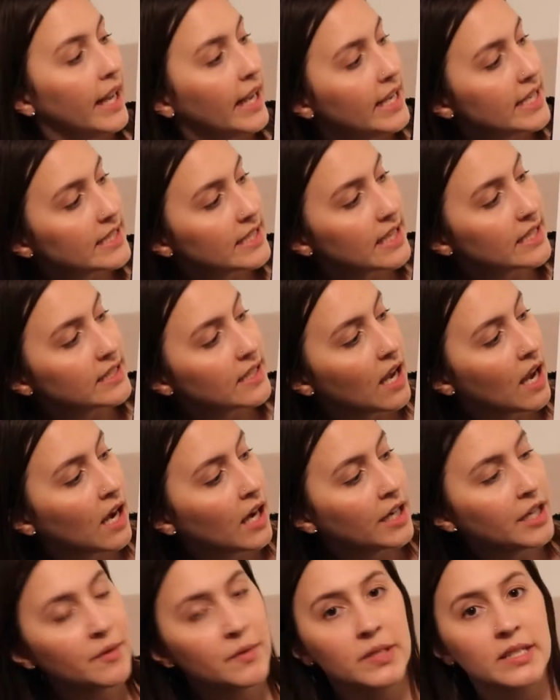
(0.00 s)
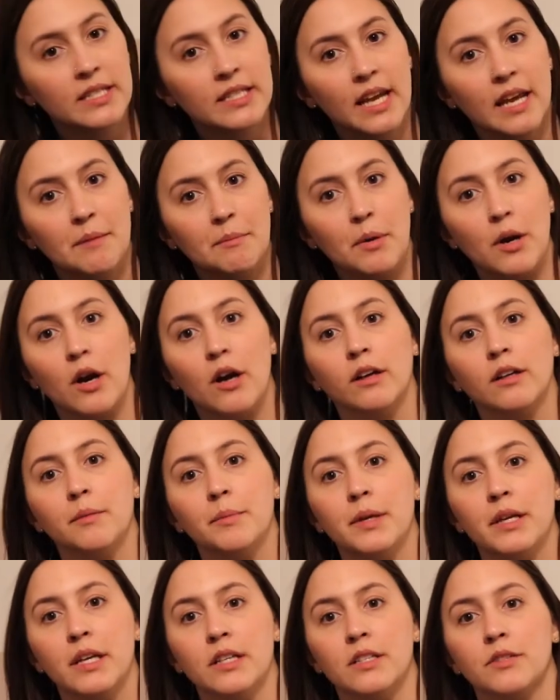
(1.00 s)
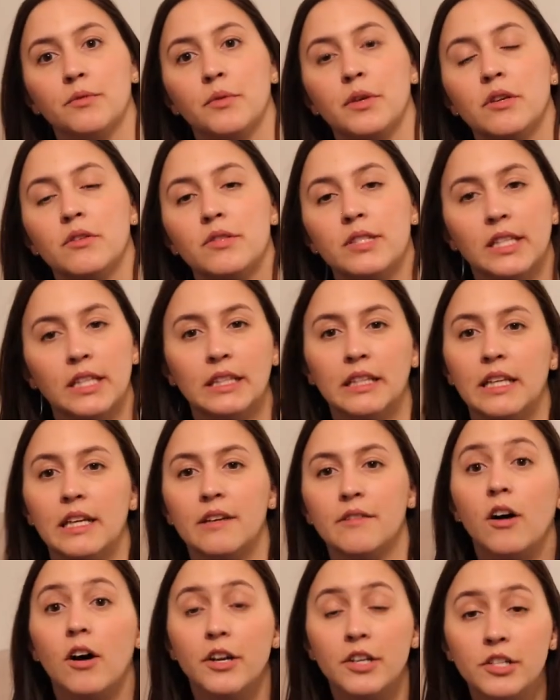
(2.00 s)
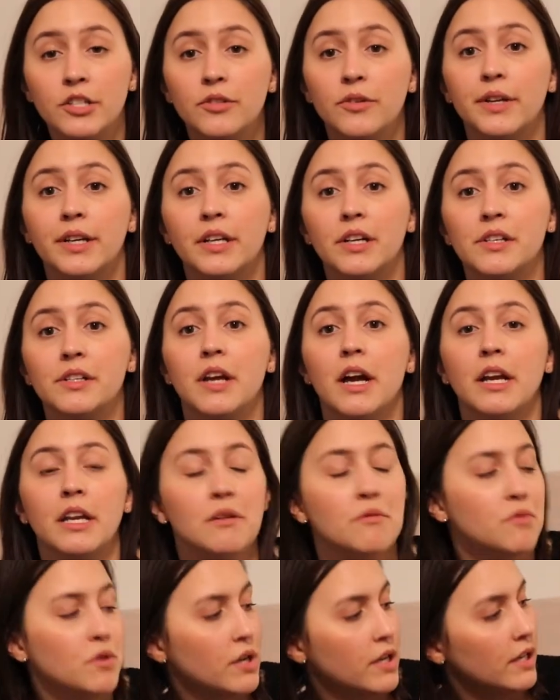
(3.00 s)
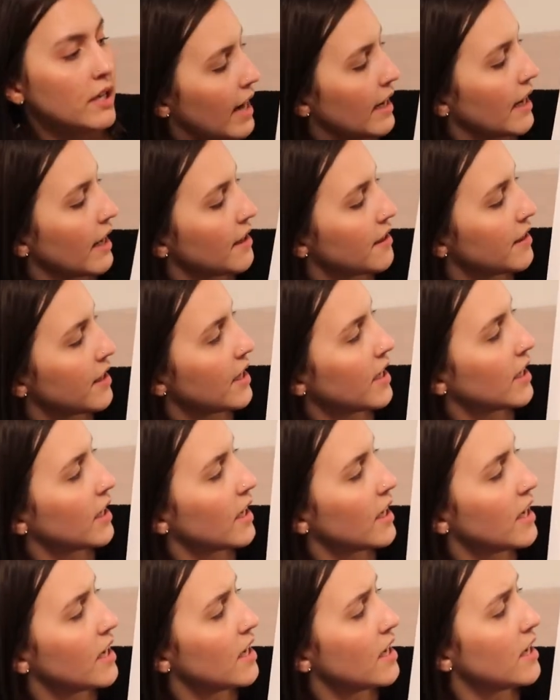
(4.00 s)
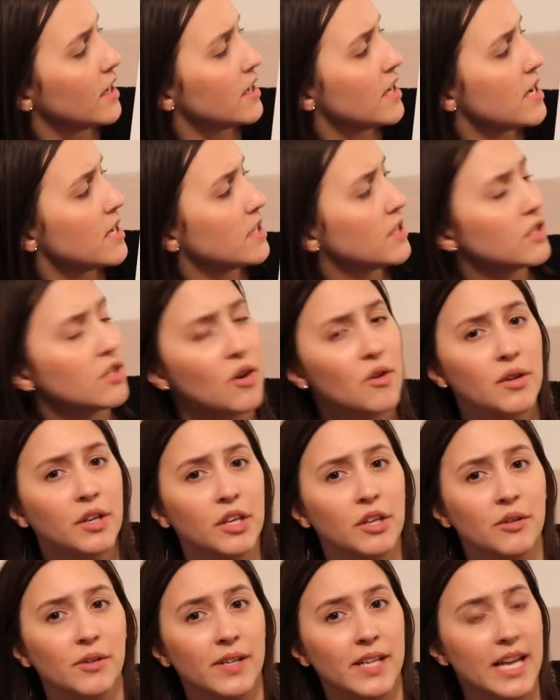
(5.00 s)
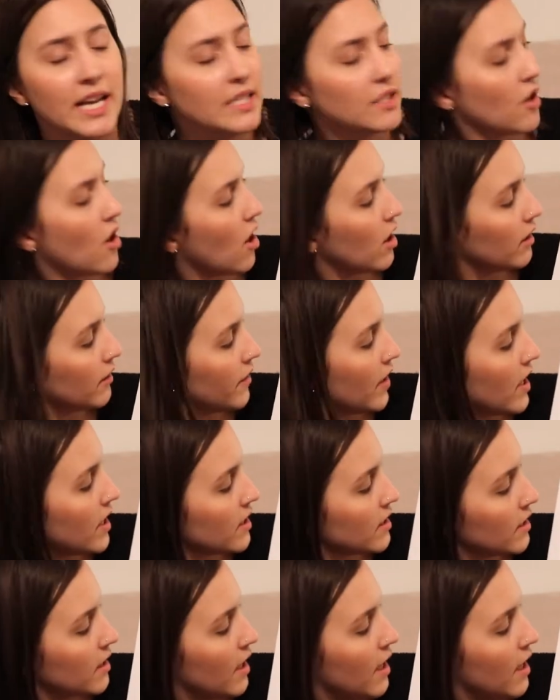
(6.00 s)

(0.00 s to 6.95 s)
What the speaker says: It says Honeywood State Park because we used to live on a street called Honeywood, and I think it is so cute. It has all of us.